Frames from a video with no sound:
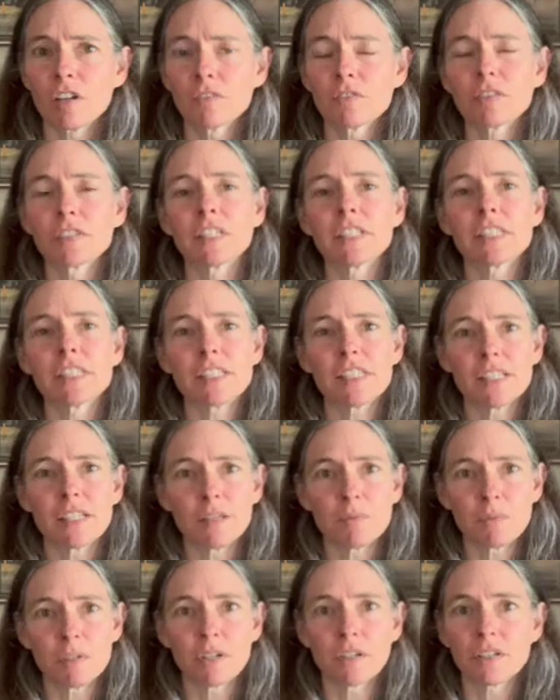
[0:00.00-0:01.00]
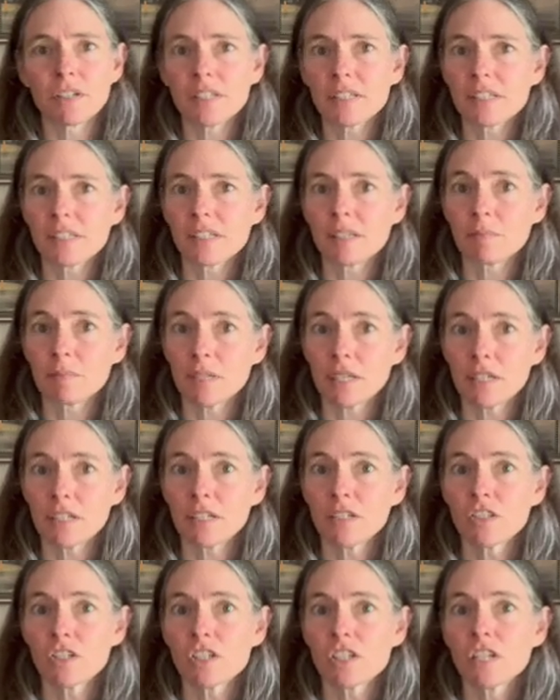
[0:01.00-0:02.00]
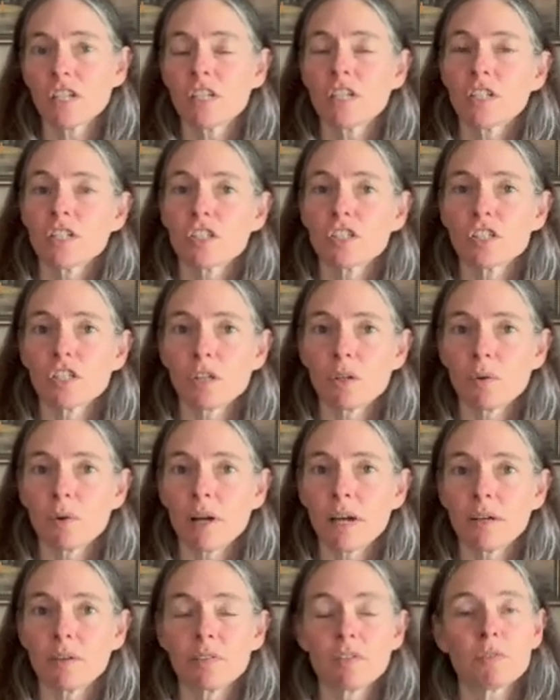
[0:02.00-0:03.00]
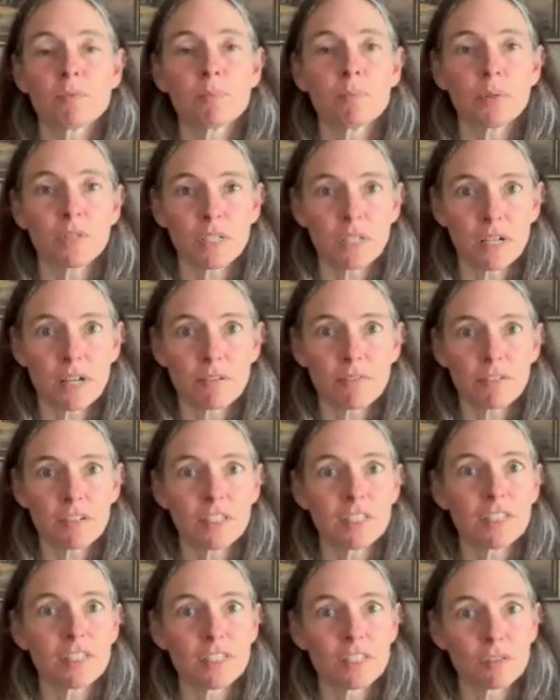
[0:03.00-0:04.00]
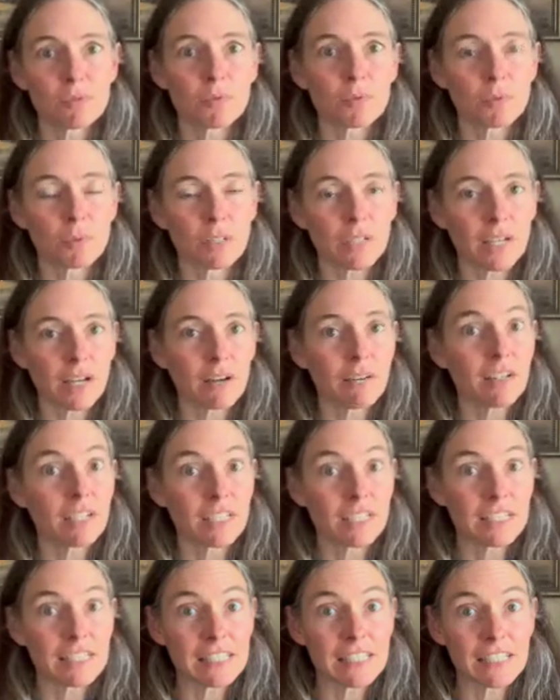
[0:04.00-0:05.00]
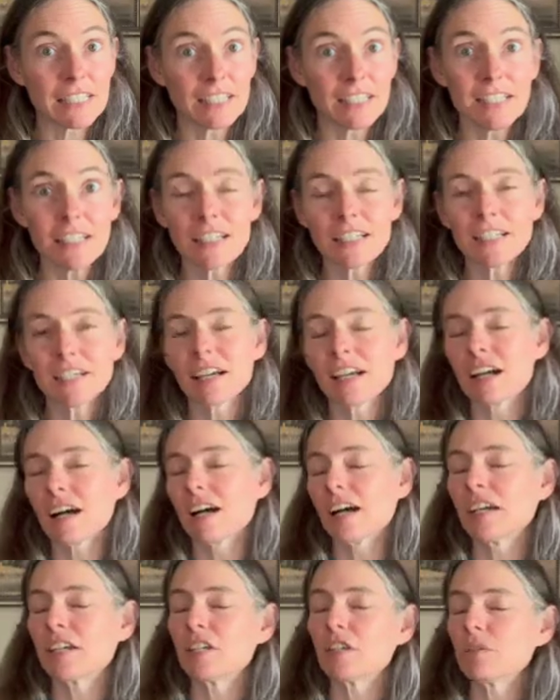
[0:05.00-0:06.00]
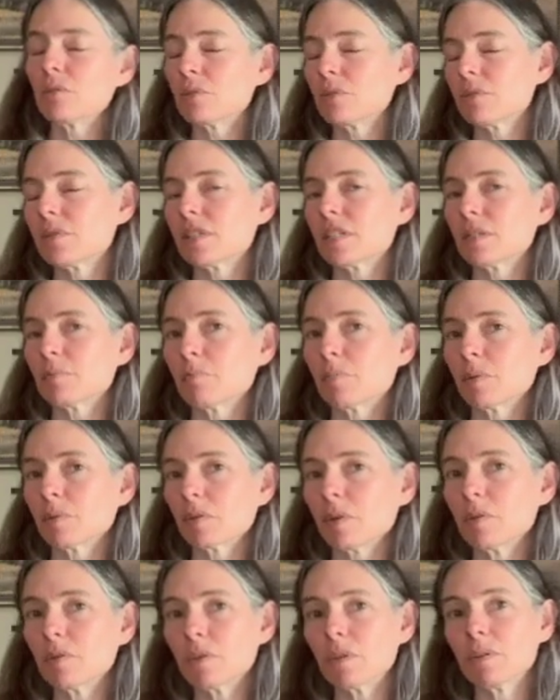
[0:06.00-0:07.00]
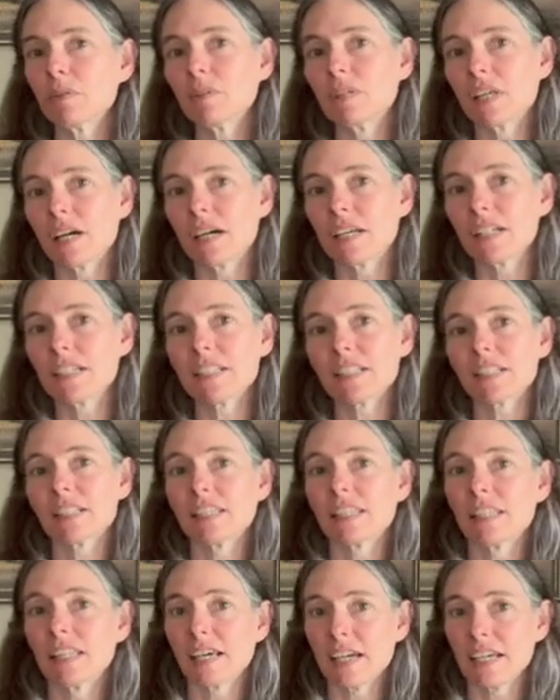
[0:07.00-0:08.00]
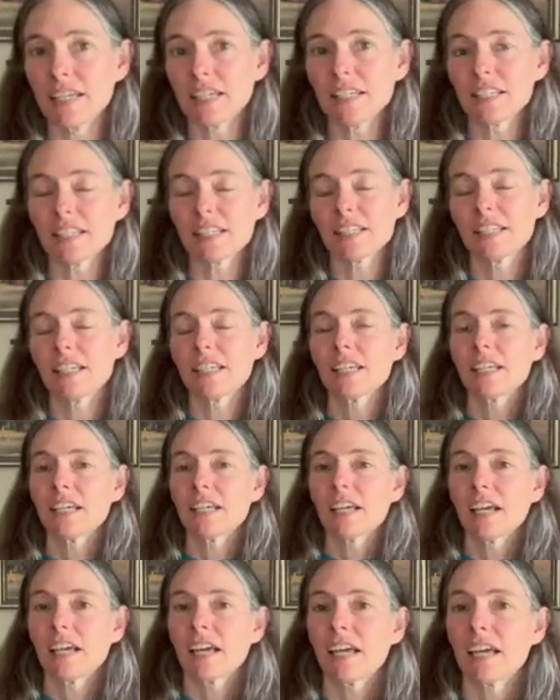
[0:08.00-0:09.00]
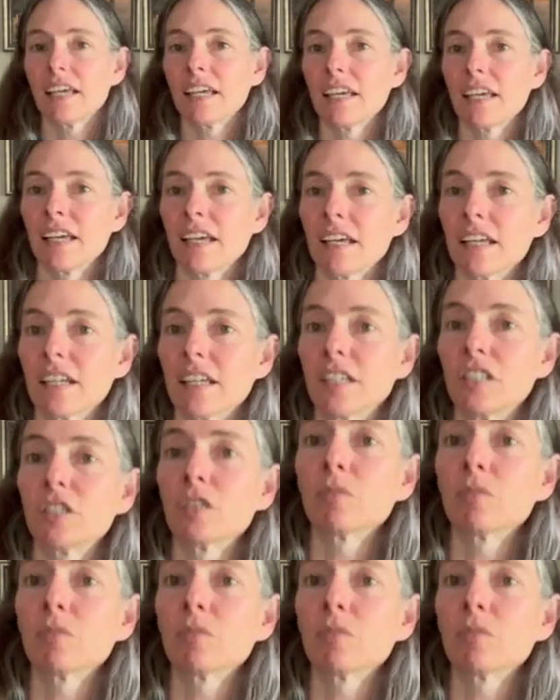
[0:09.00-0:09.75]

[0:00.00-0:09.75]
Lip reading: for like the same yarn and the same gauge. So I was pretty confident that this would work out, and it did. I used Berroco Lanas Light, and I don't